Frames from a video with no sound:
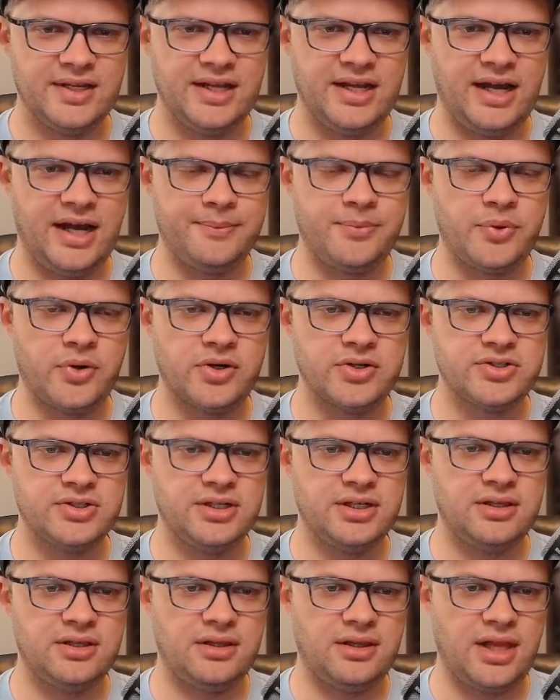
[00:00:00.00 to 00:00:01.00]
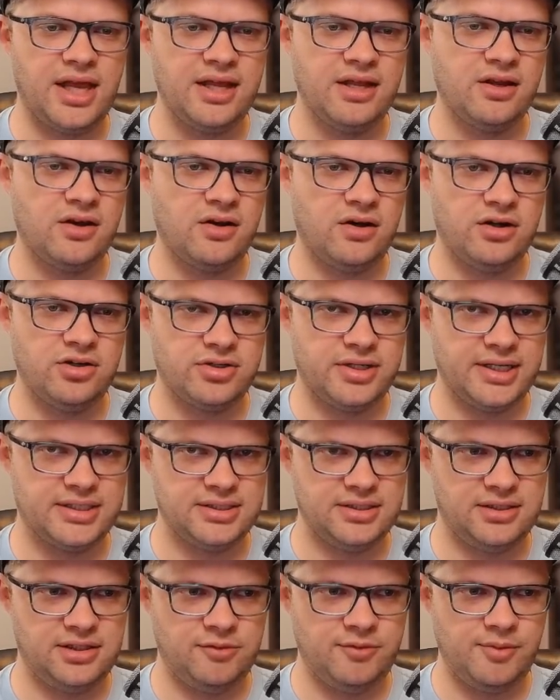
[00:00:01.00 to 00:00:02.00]
I personally like contracts
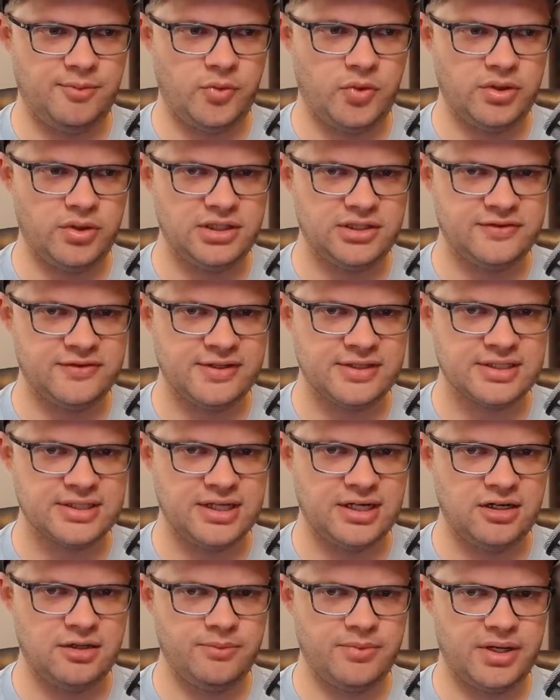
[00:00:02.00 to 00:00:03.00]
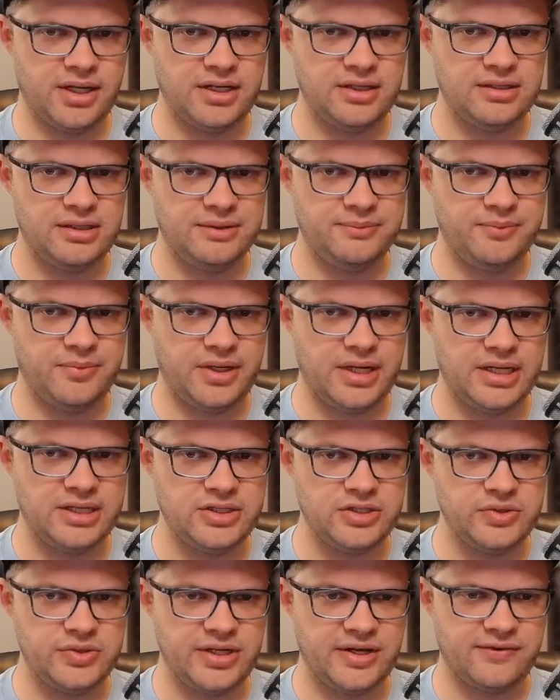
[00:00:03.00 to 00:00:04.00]
a little bit more than Svenskeren, but I
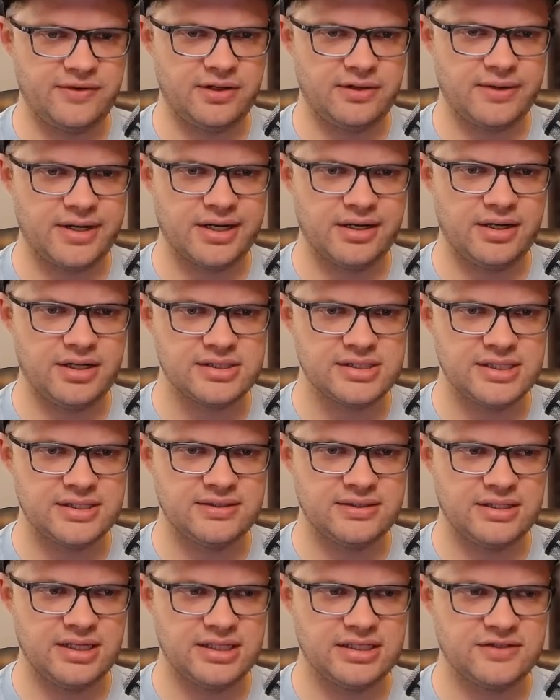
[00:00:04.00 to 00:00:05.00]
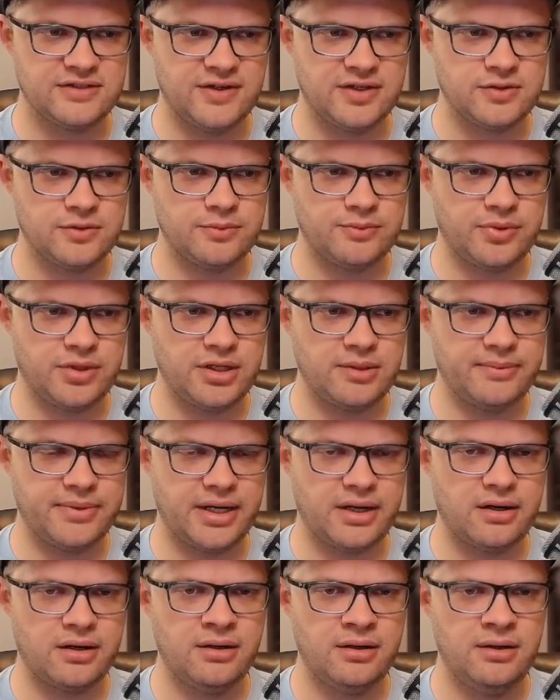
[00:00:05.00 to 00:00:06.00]
do definitely recognize that Sven has been playing
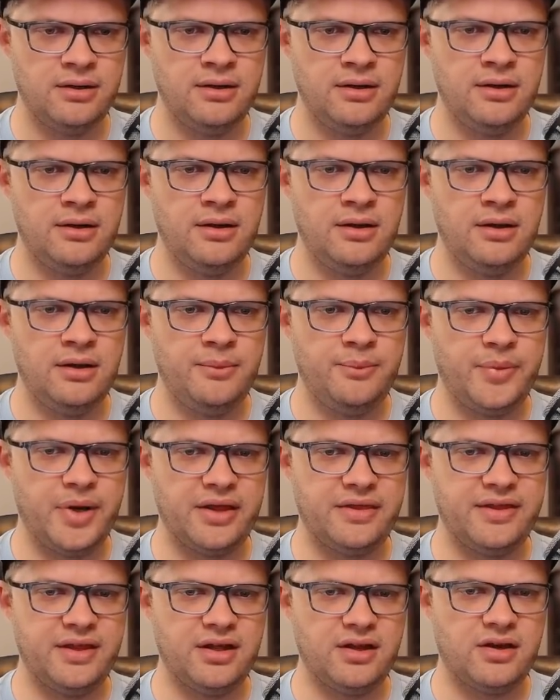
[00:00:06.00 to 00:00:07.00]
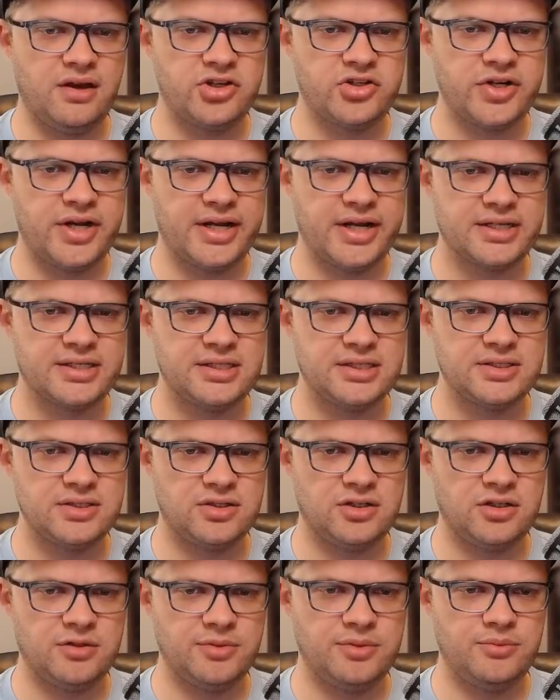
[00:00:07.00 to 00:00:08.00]
better. But I think contracts is a
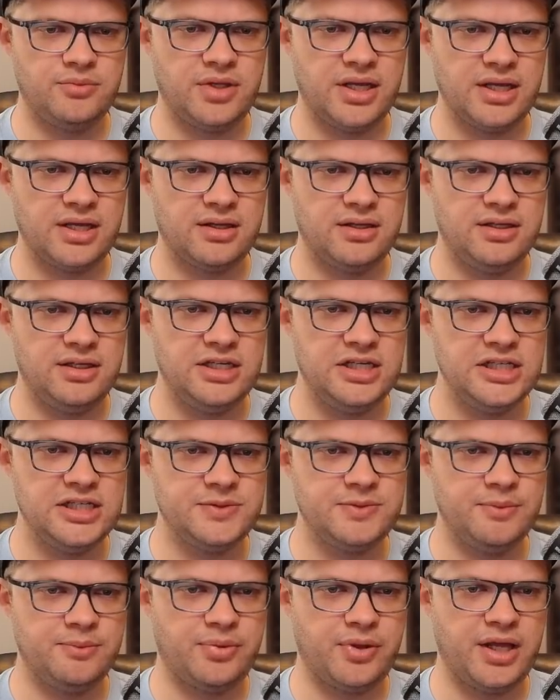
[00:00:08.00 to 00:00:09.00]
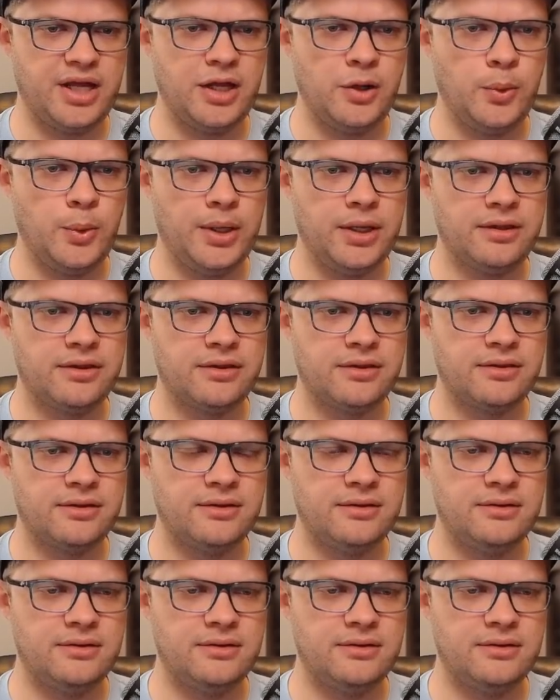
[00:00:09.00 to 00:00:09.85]
little bit like he's been playing with